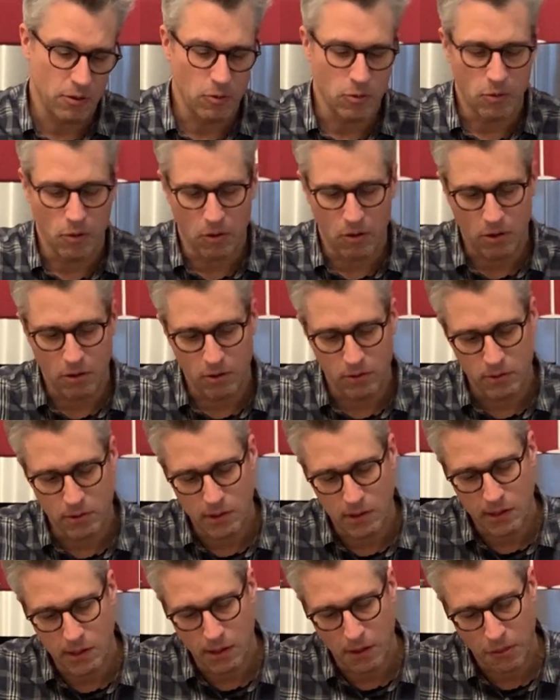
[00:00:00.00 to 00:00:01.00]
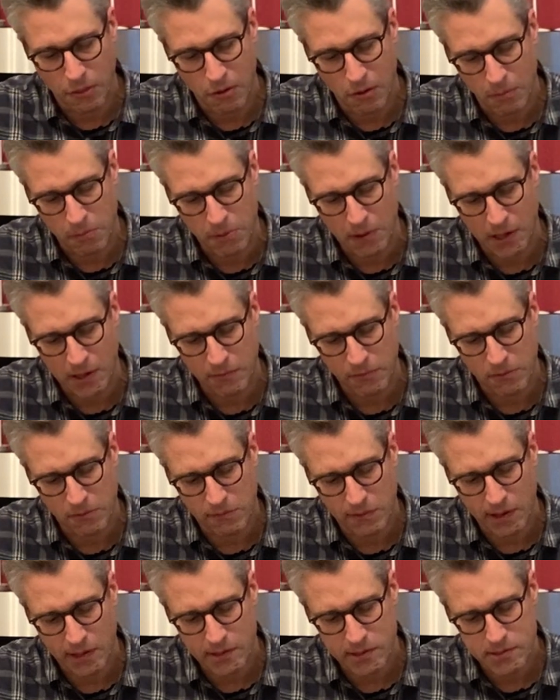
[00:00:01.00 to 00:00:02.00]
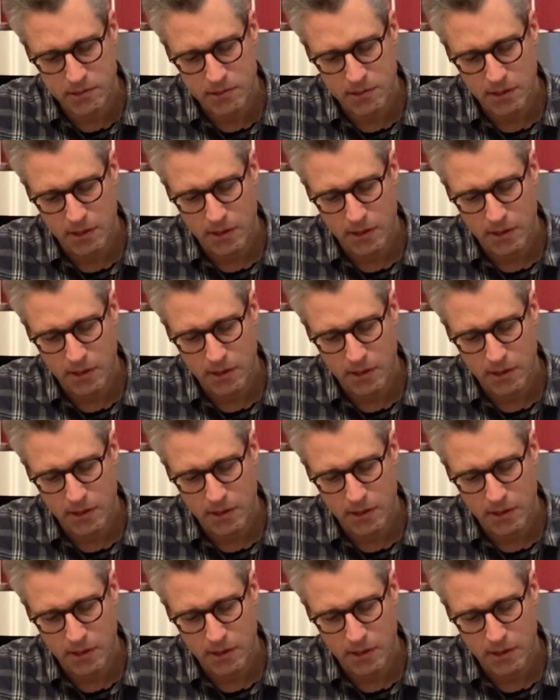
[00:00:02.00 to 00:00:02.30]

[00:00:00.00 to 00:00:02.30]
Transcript: or third-party providers.